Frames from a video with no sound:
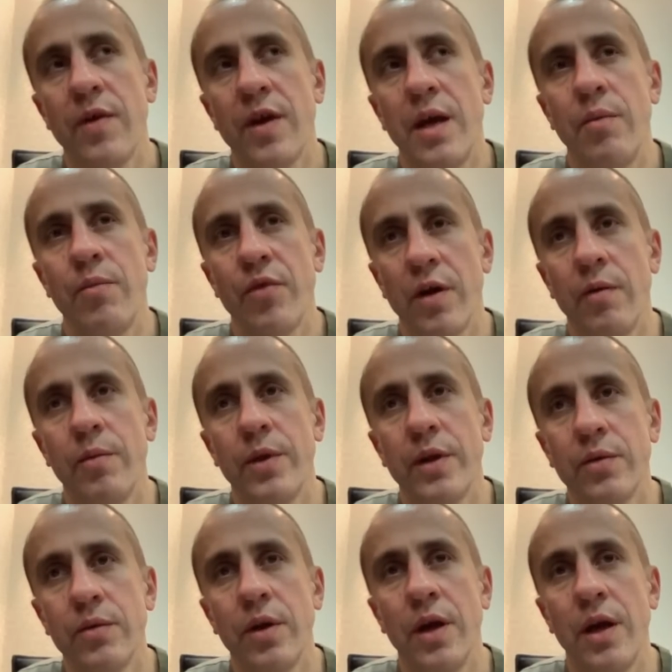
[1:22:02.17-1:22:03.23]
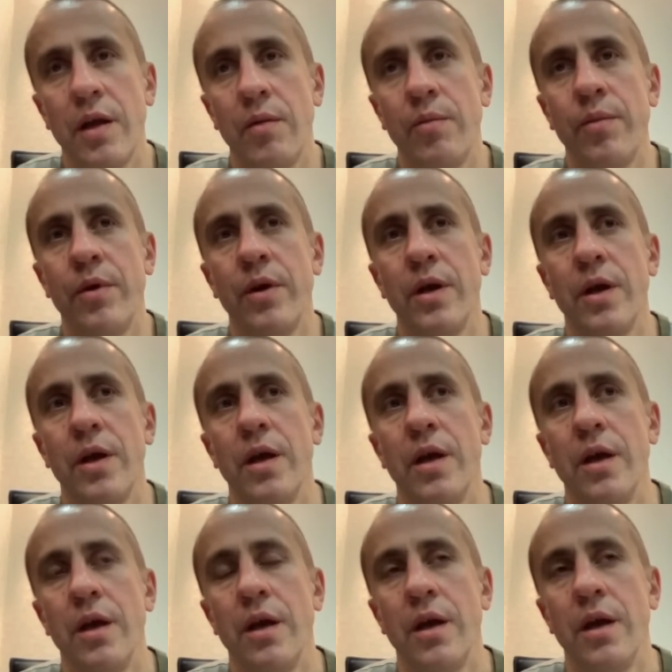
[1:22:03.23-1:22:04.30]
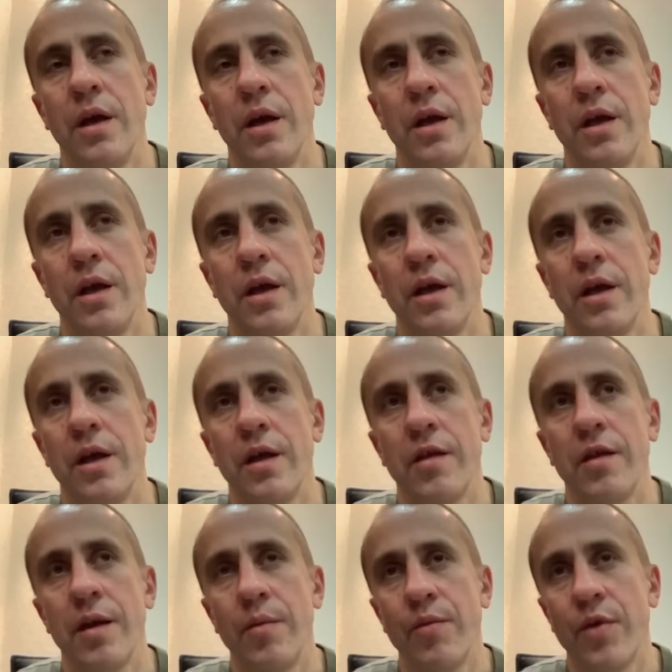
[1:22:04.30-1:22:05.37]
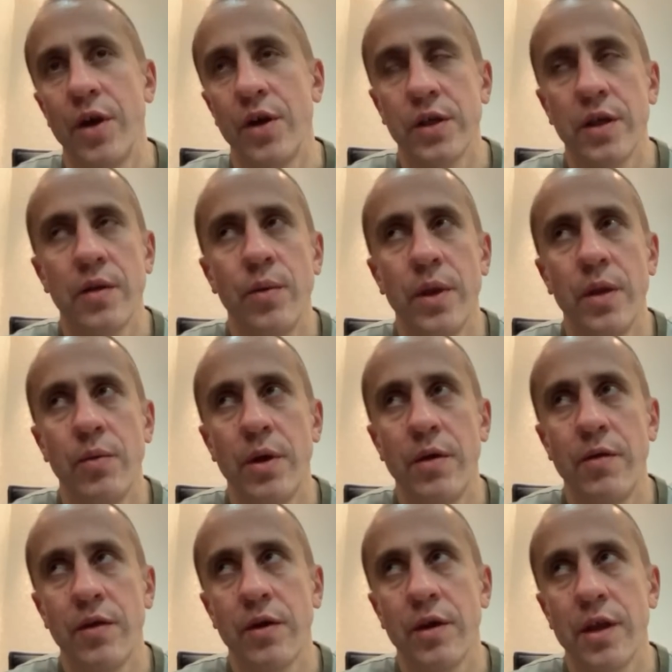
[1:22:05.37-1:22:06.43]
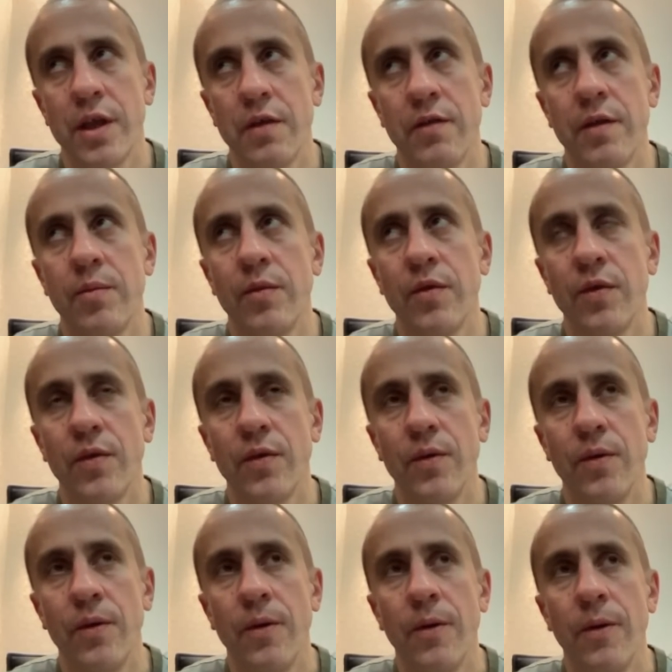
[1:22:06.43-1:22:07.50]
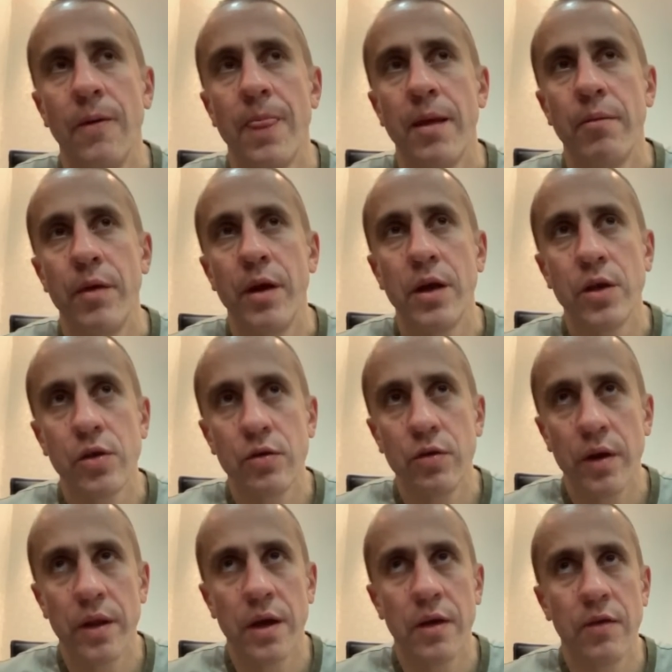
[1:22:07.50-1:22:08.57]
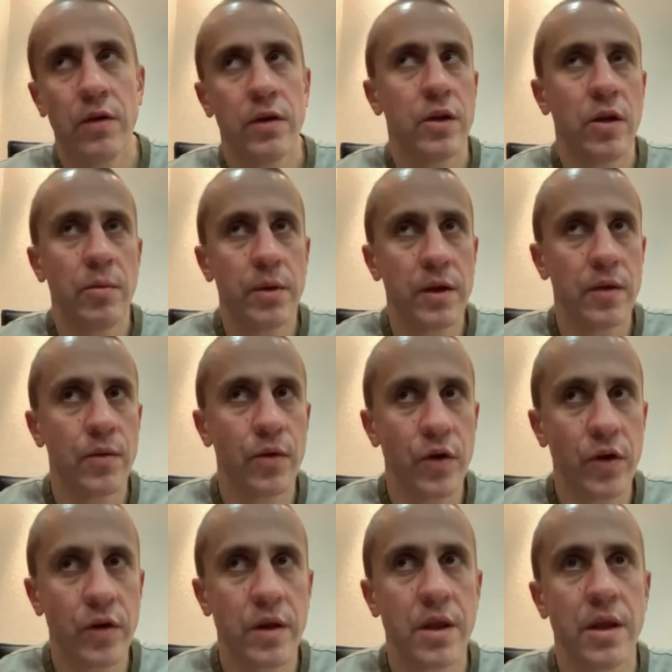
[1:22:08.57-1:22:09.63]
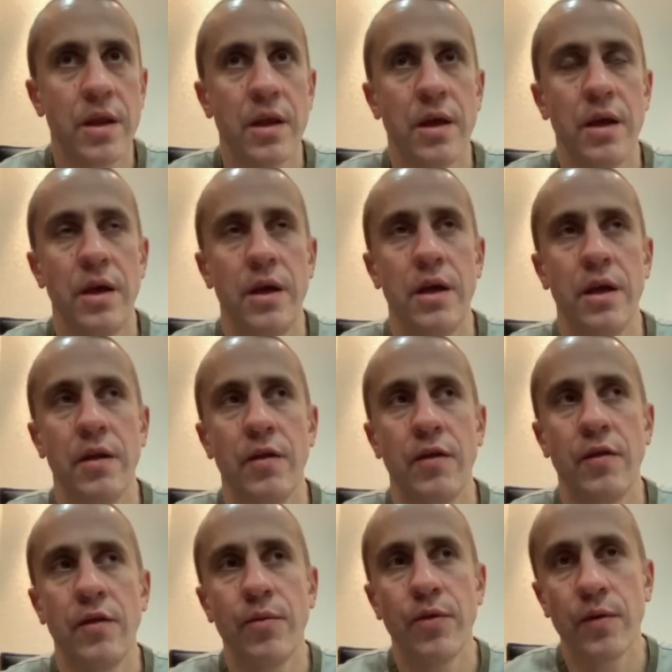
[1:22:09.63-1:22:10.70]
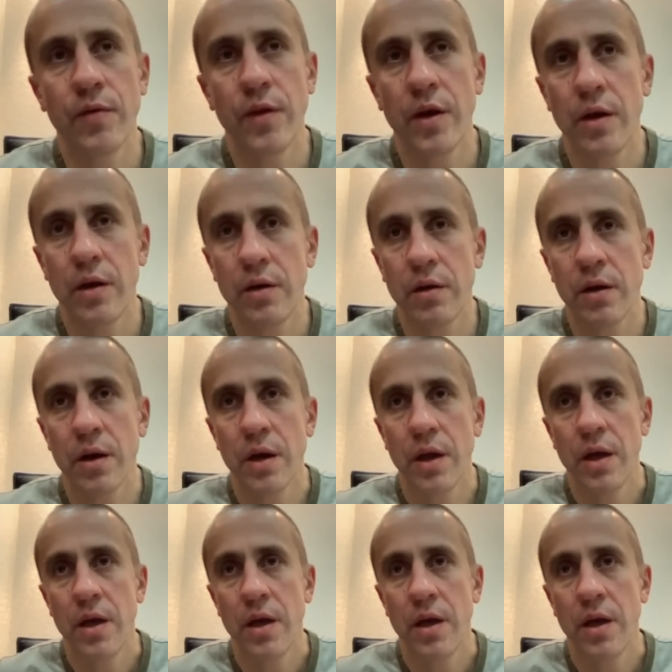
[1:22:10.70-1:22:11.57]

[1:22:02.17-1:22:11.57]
time, probably could help some projects within Waves ecosystem to make sure their tokenomics works and improve their